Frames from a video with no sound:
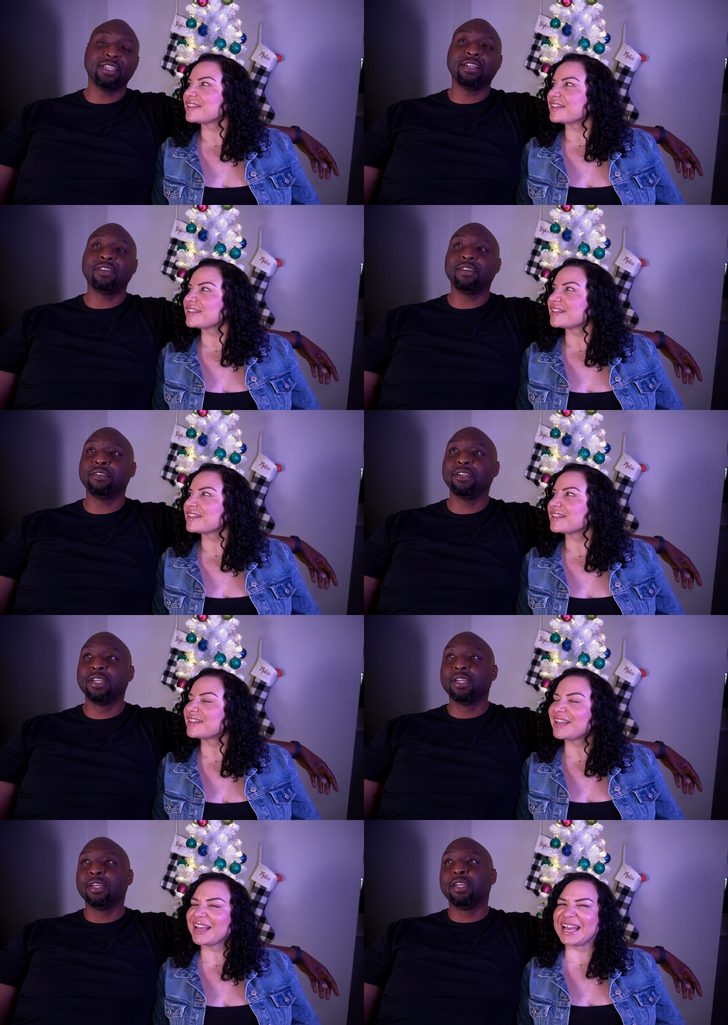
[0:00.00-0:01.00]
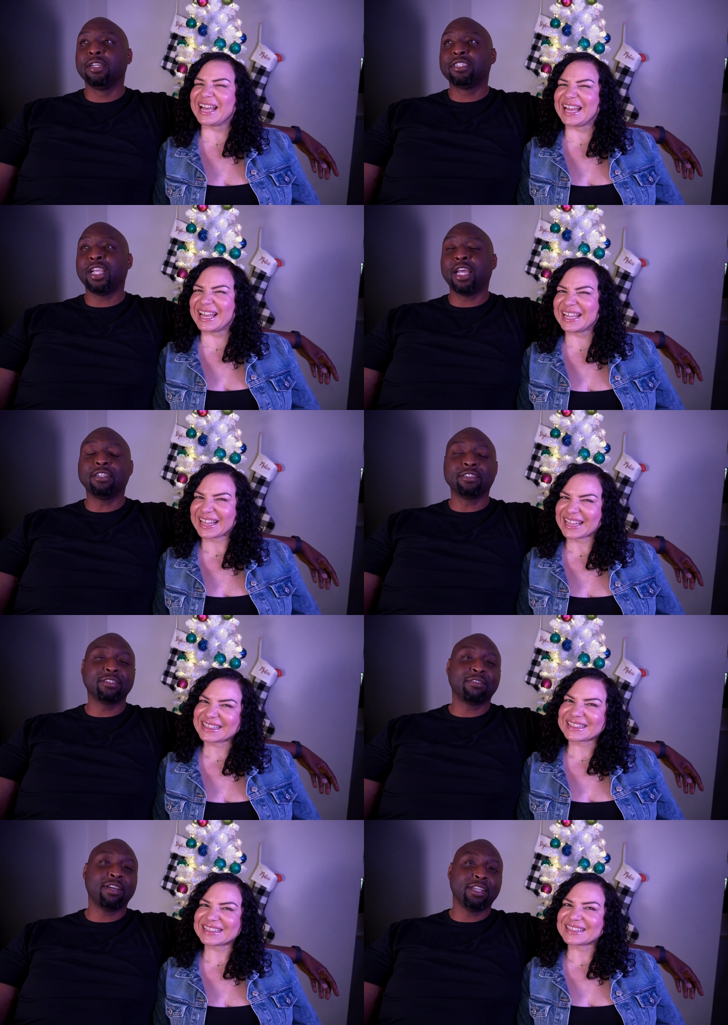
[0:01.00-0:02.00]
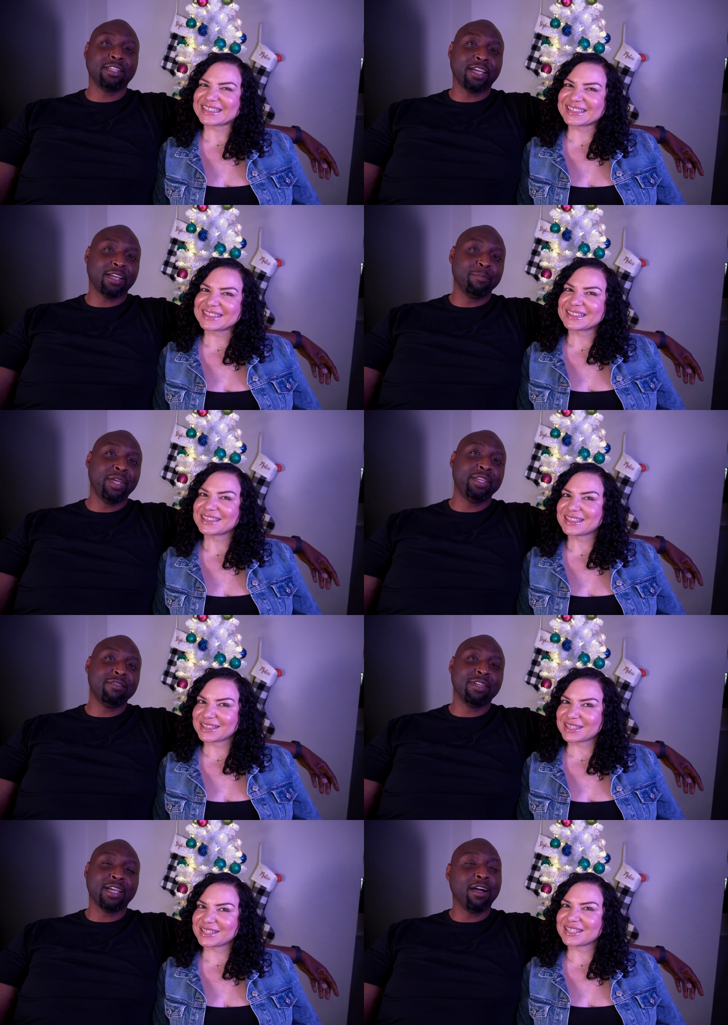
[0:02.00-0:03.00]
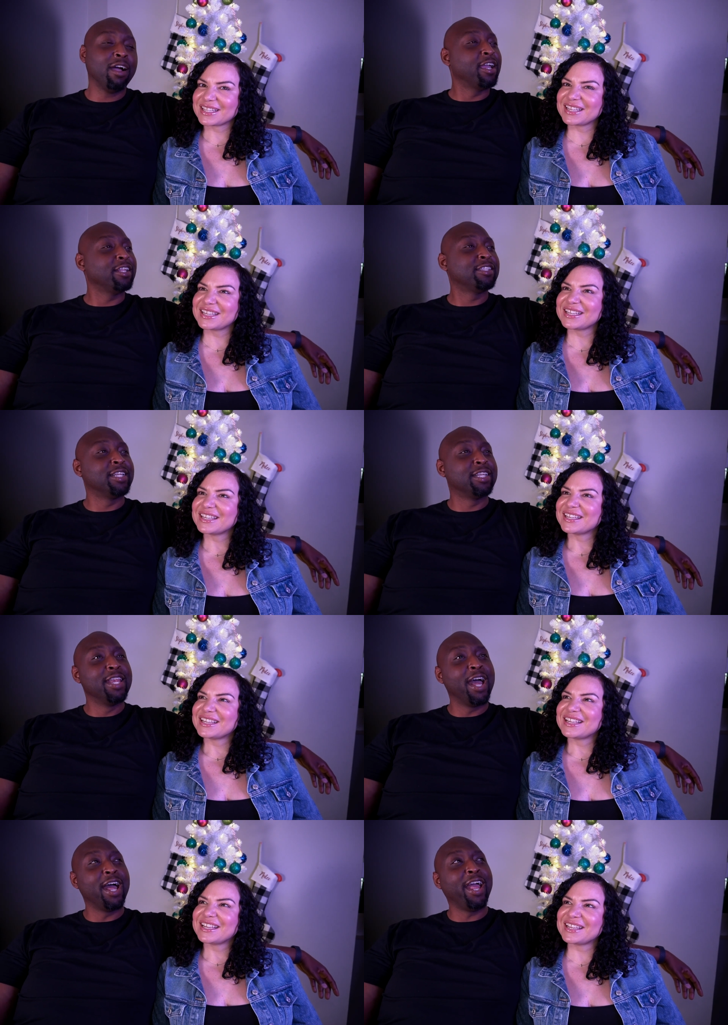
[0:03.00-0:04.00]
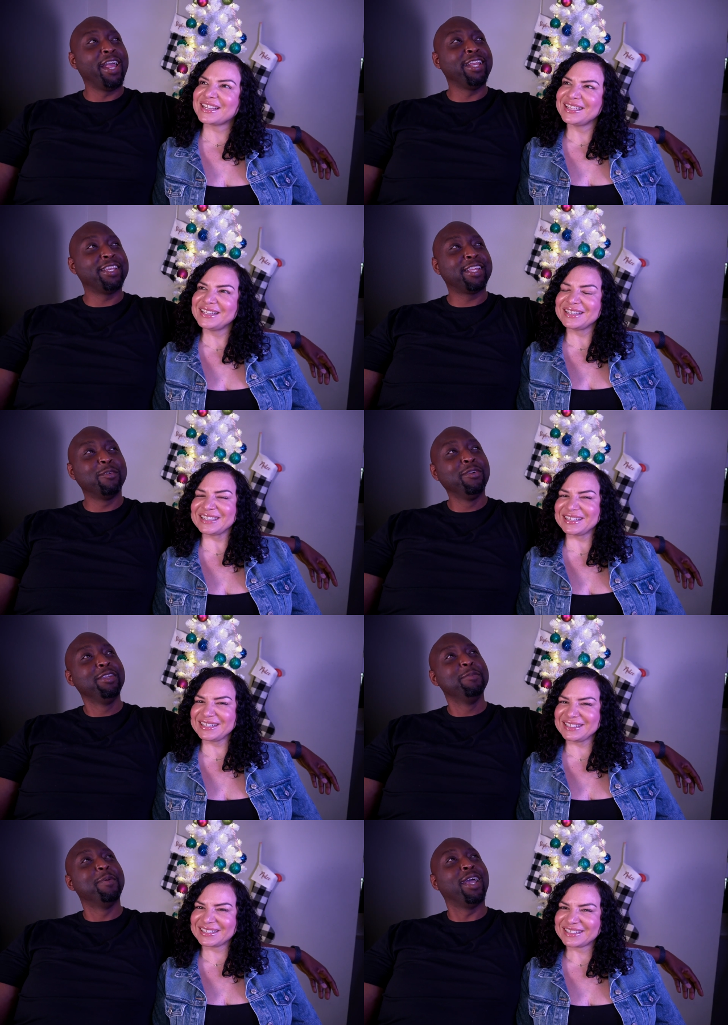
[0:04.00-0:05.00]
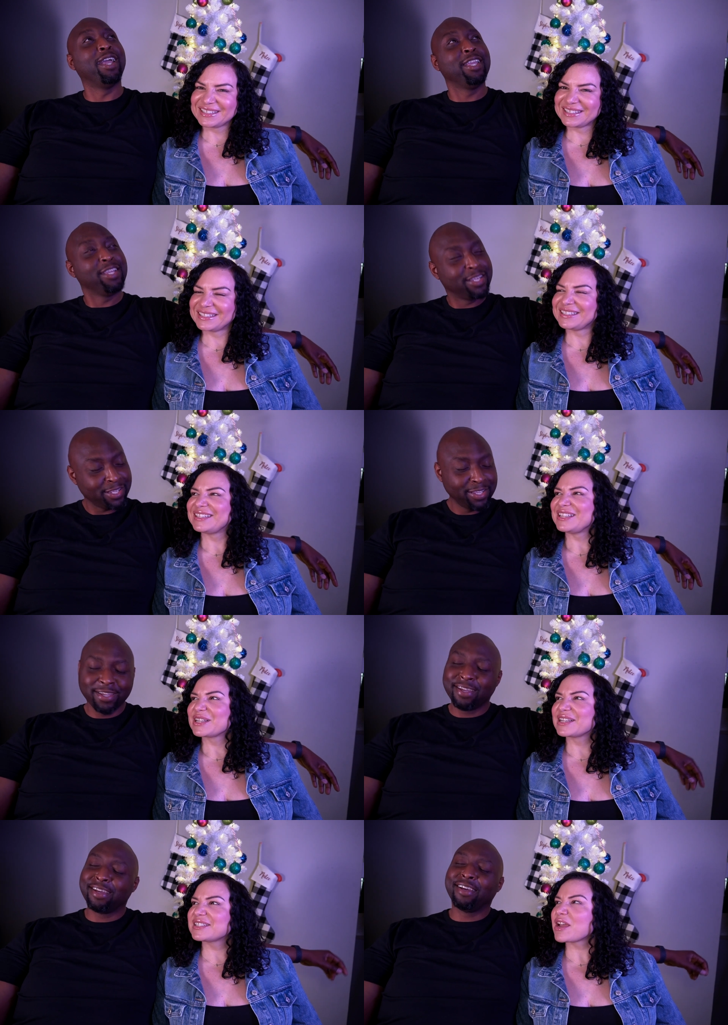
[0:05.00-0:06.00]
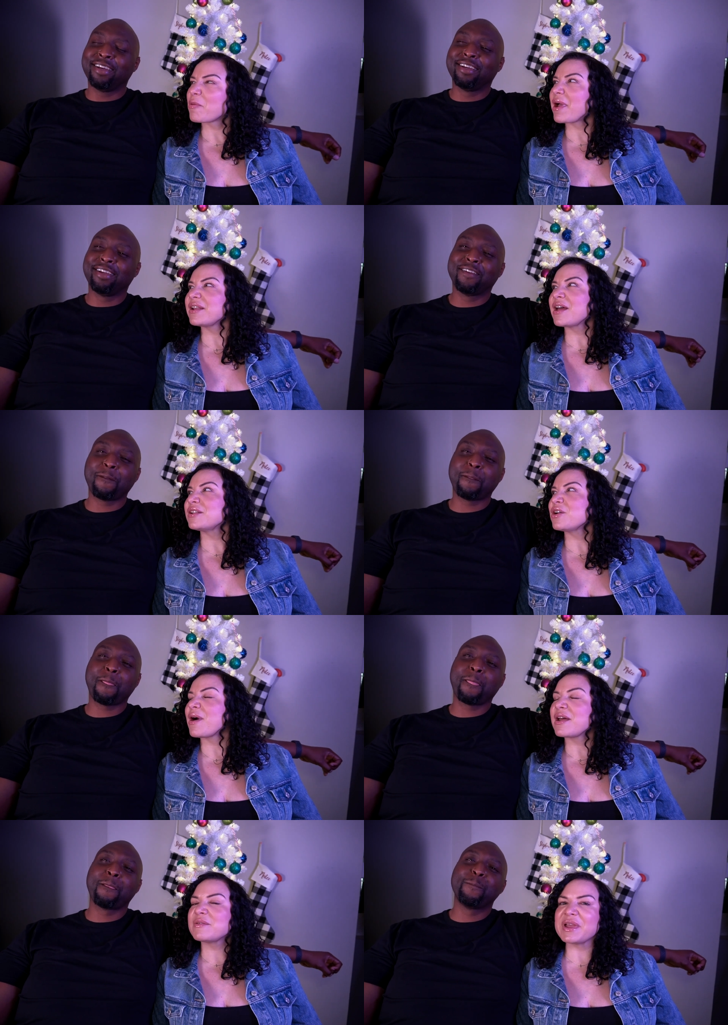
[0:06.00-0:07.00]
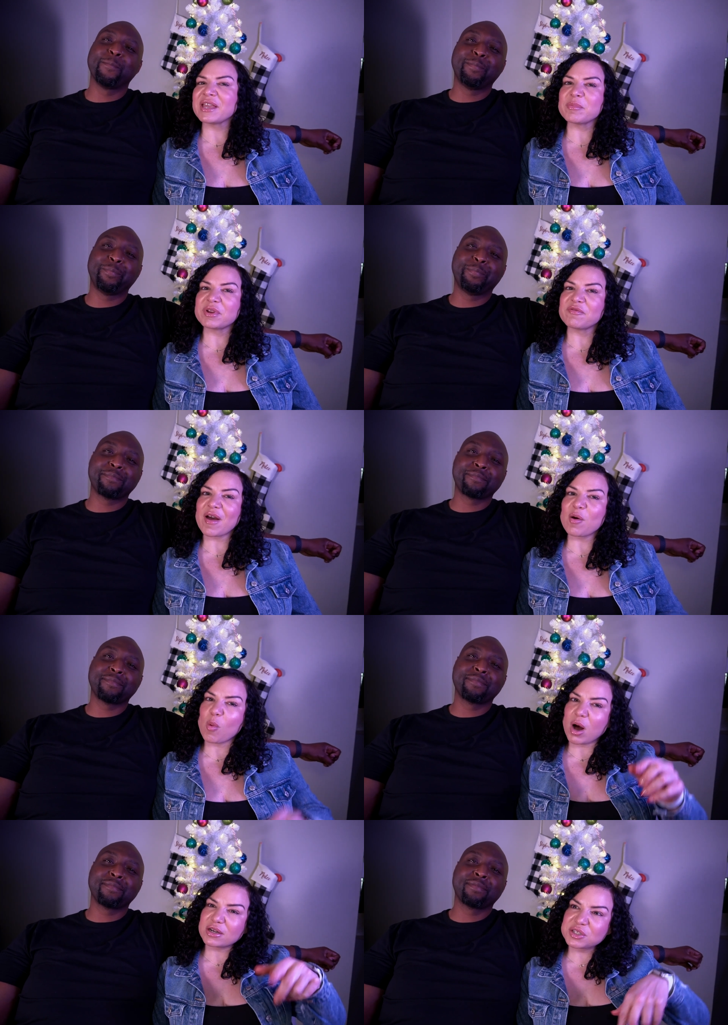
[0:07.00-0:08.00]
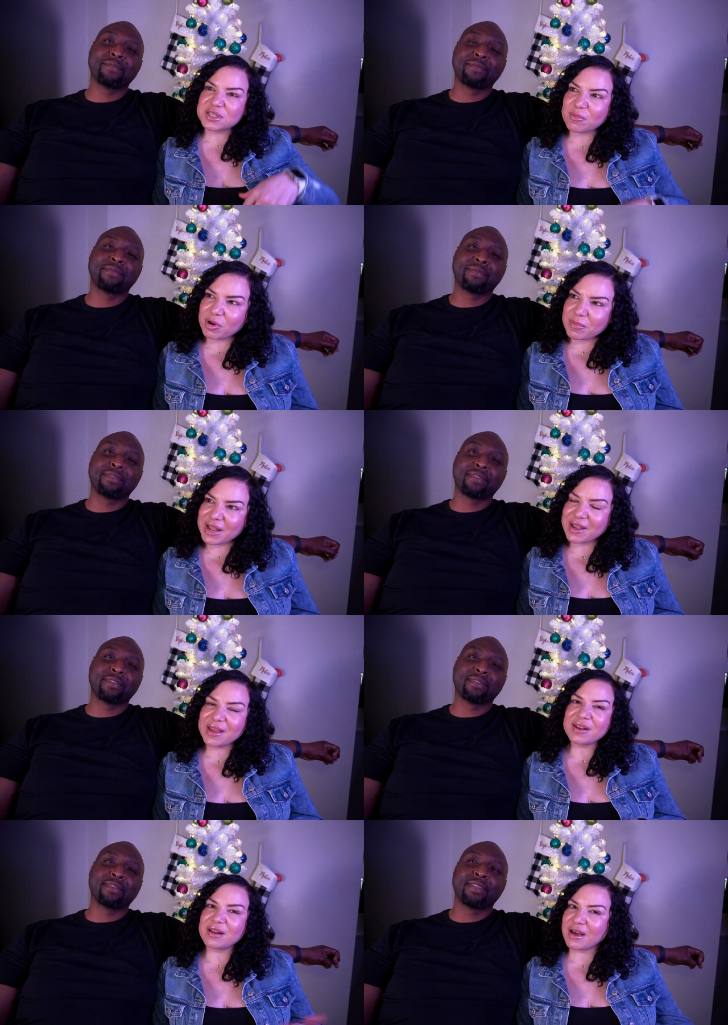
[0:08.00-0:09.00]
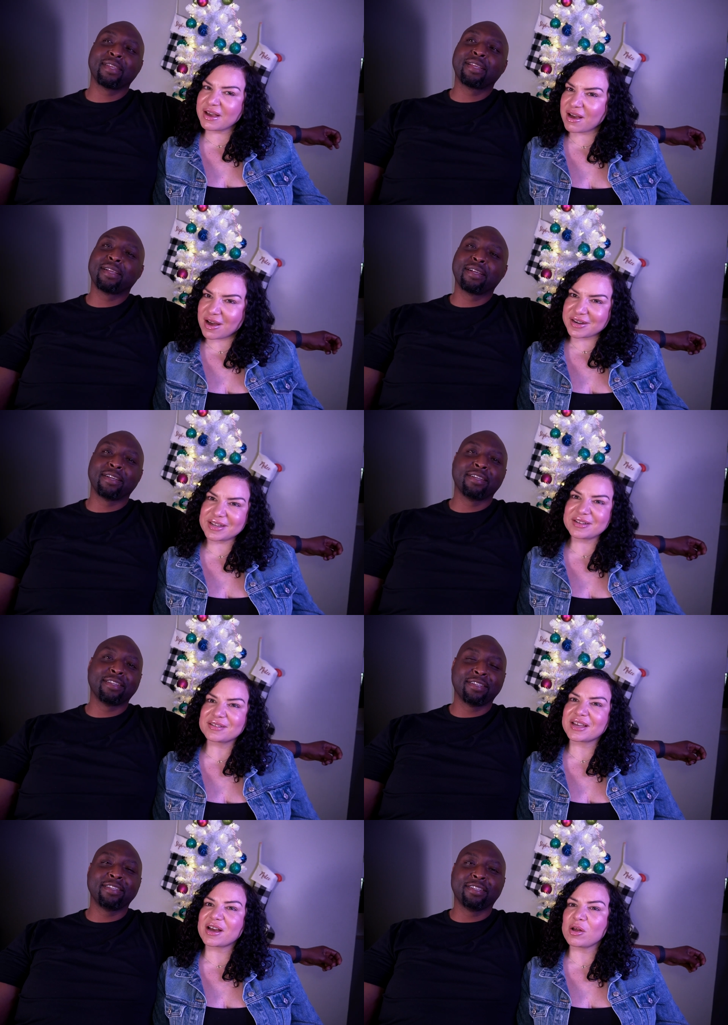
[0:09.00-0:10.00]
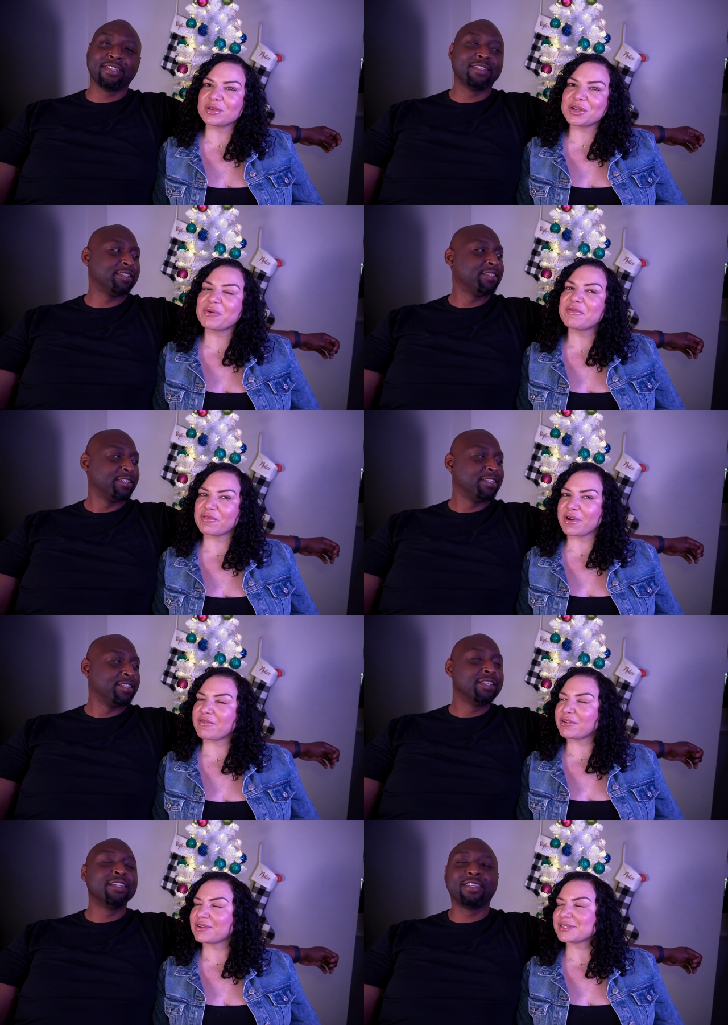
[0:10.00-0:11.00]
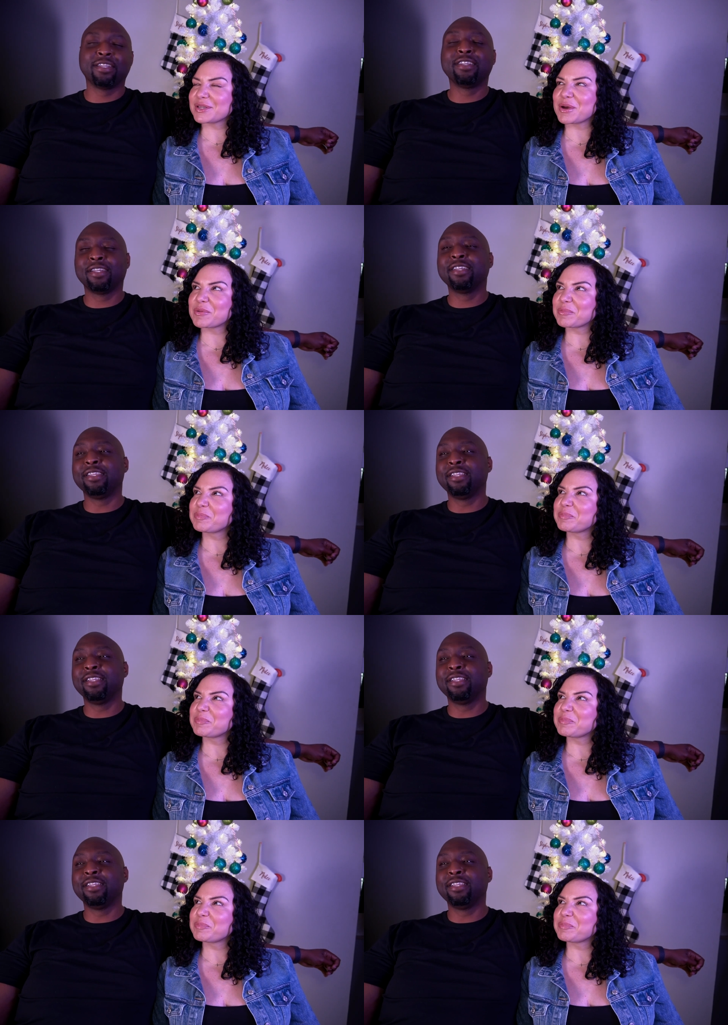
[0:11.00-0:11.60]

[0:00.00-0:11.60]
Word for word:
Speaker 1: looking on her channel just like like a menu. Like, all right, tonight can we make?
Speaker 2: Because I might not know how to make it, but if I watch someone make it, I got it. Like I'll know it forever. So